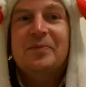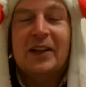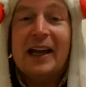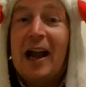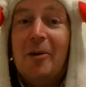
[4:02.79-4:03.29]

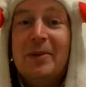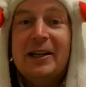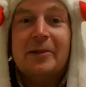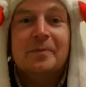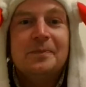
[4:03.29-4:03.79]
Like how
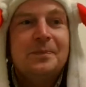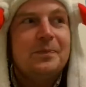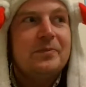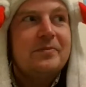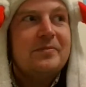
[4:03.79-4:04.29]
many?
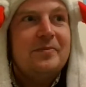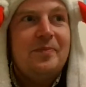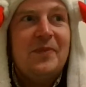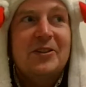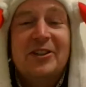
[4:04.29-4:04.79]

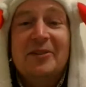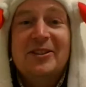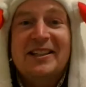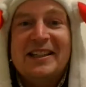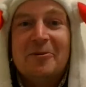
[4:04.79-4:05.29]
So that was like the